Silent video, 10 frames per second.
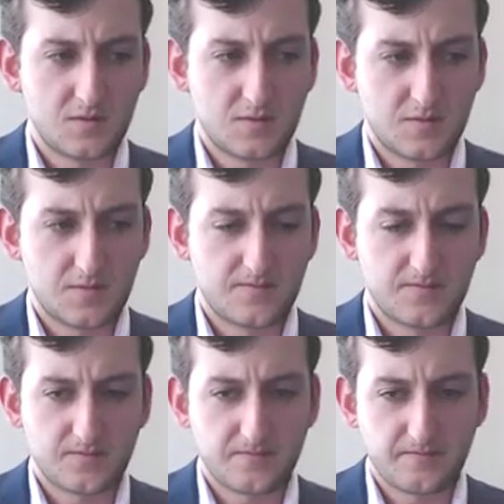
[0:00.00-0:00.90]

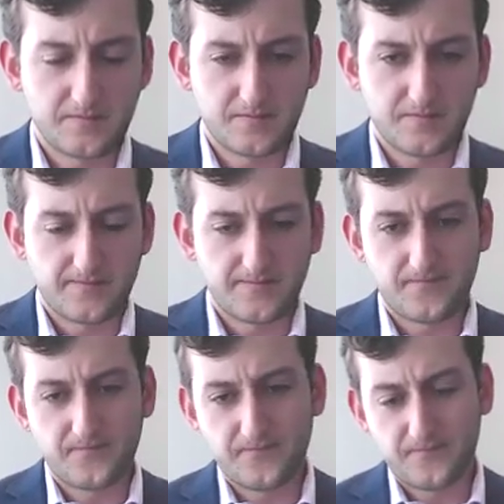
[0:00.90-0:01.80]

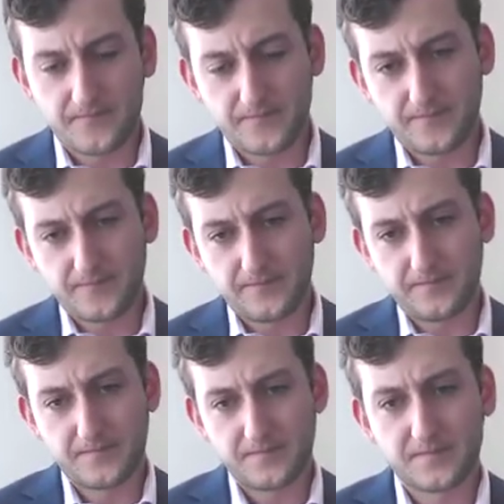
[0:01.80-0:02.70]

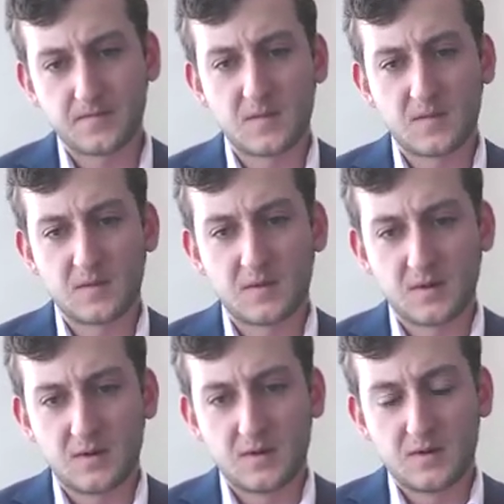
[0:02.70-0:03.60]

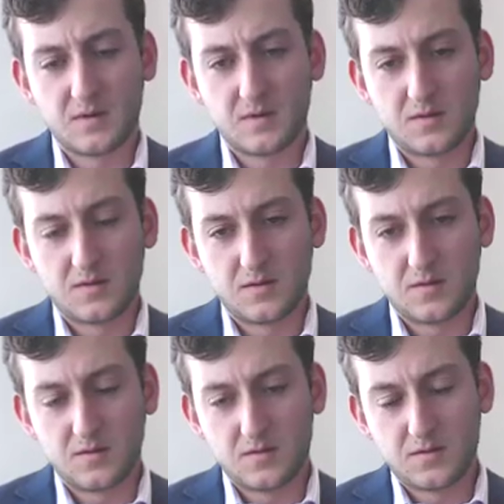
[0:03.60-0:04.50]

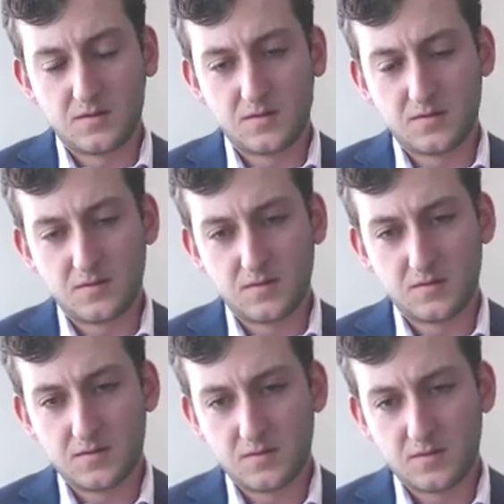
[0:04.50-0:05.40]

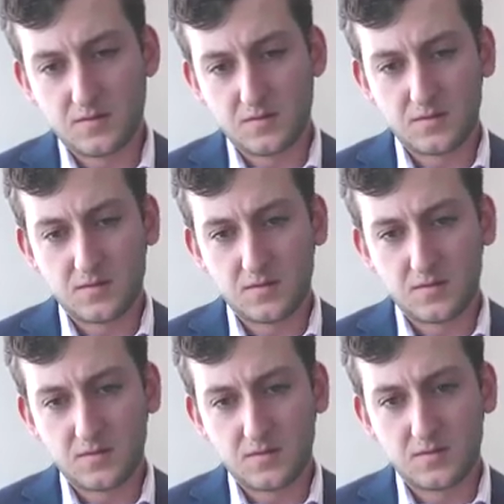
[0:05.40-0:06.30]

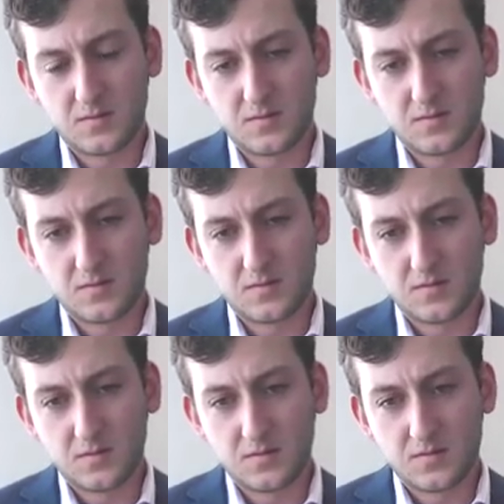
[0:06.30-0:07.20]
[no speech]